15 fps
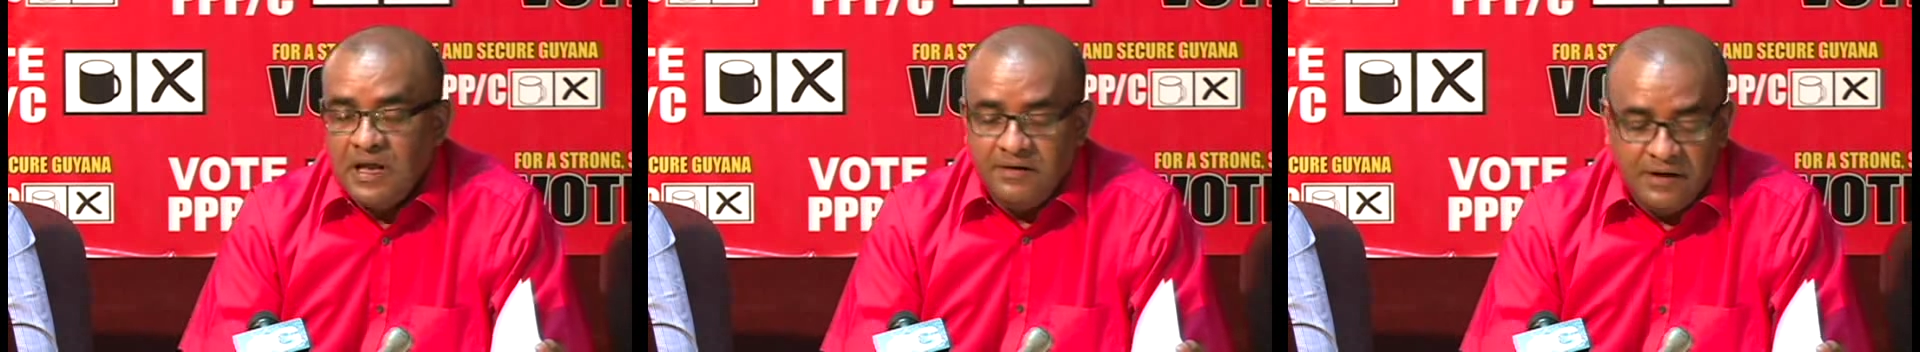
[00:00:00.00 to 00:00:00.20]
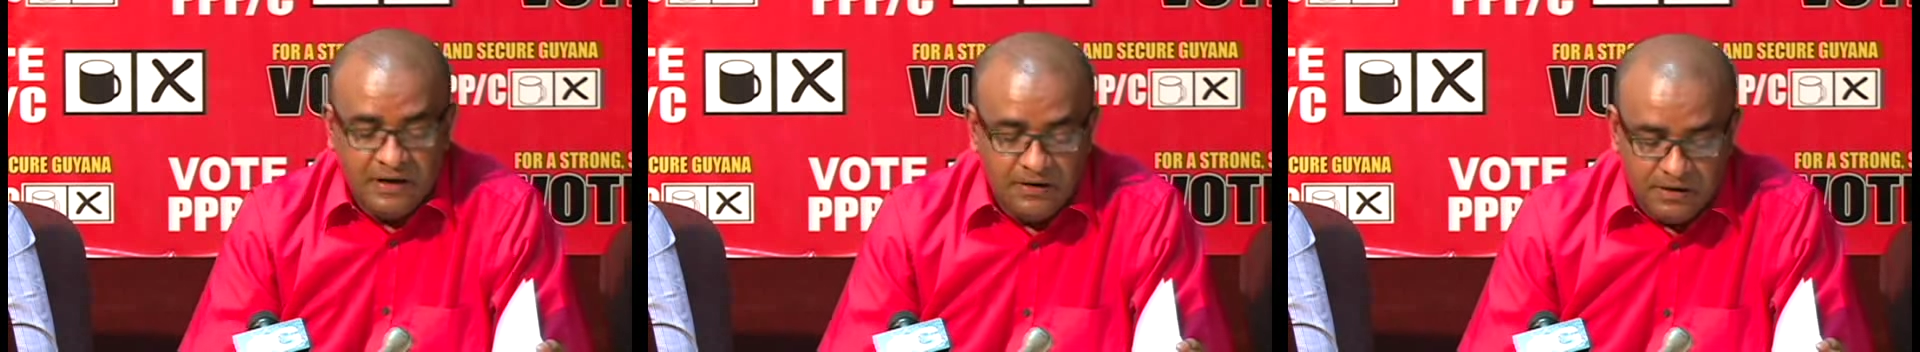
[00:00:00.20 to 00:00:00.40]

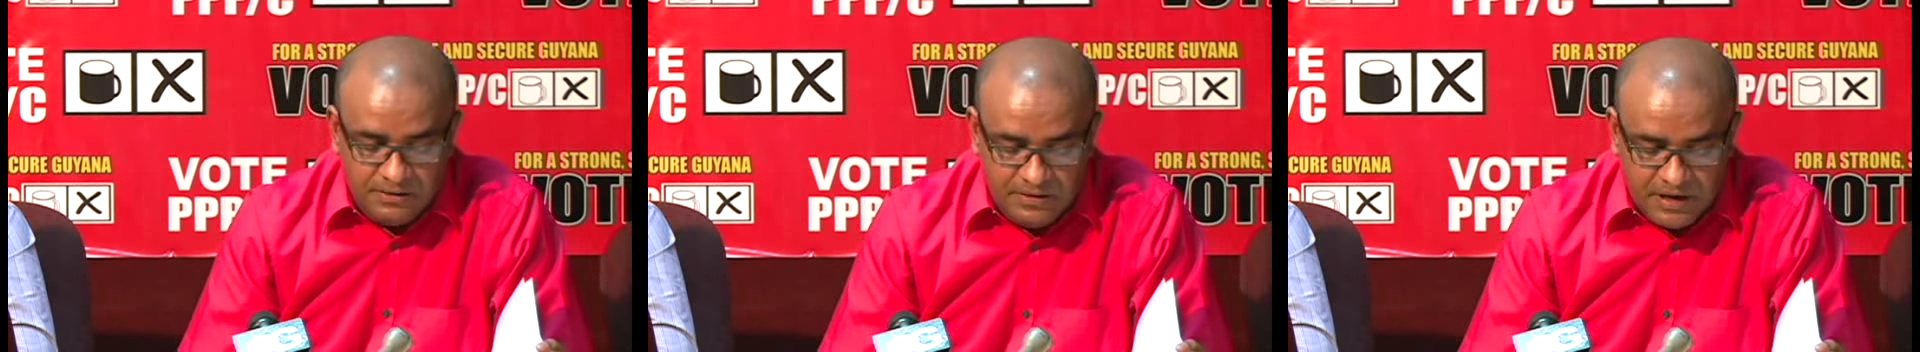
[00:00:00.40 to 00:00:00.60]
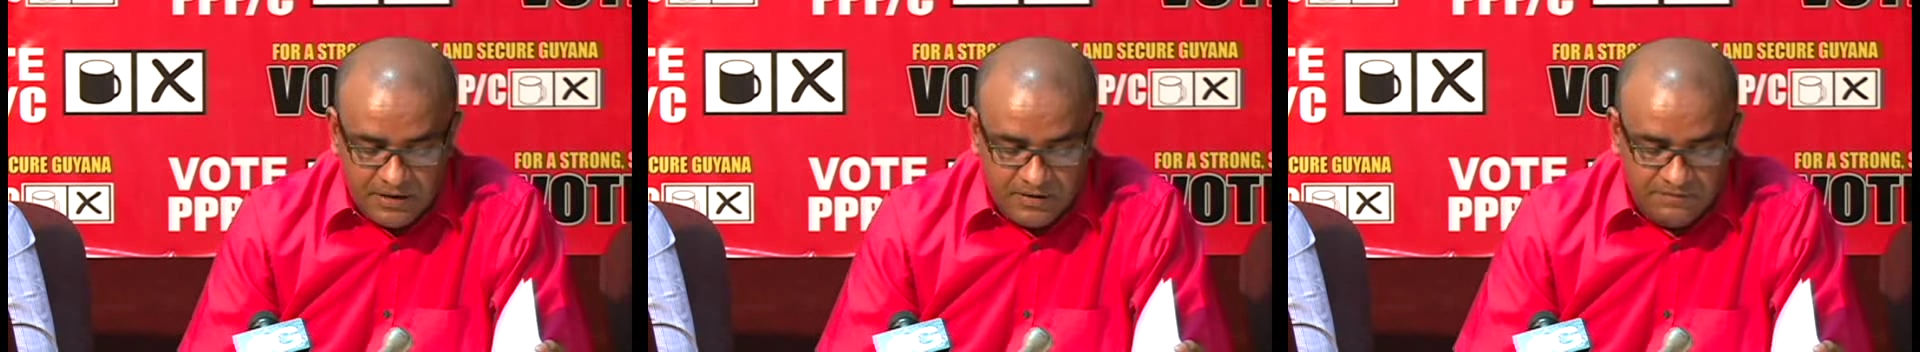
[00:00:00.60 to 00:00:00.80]
and
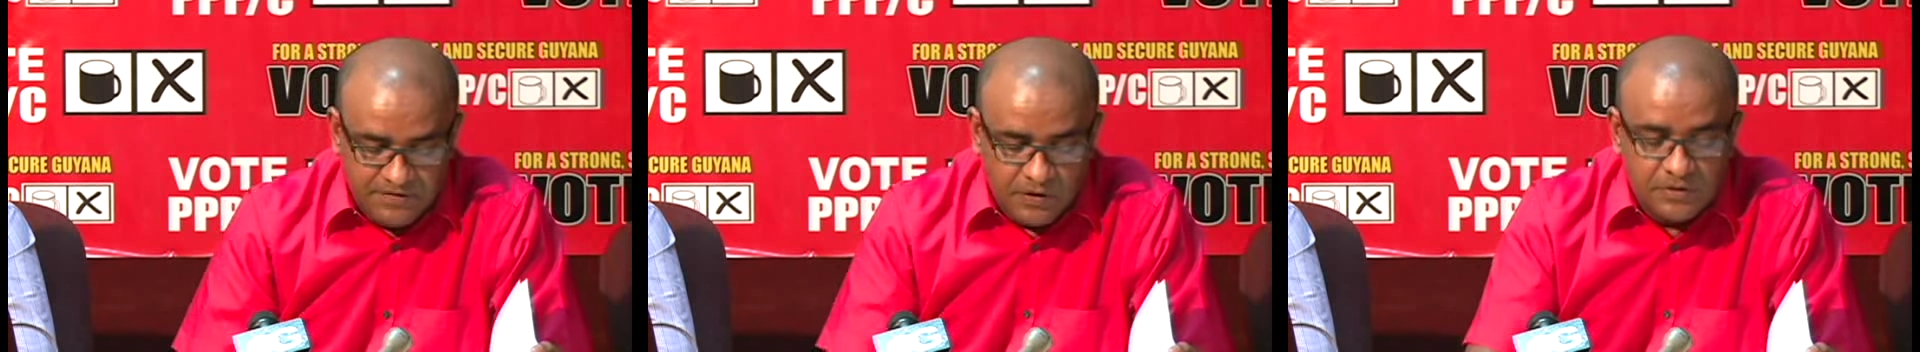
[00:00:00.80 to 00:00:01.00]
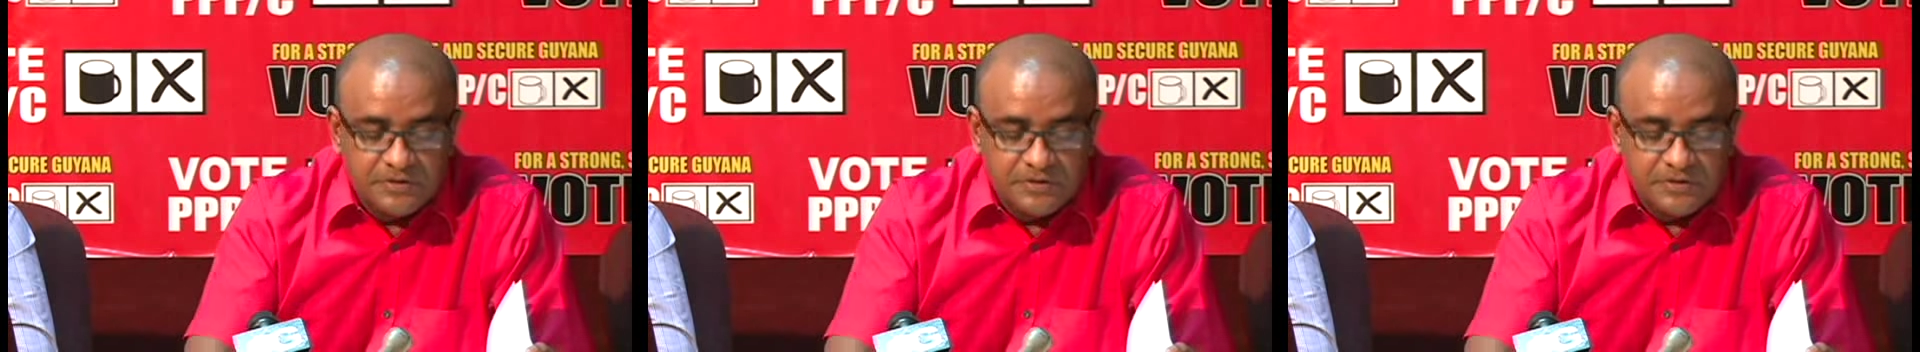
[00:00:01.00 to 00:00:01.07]
did none of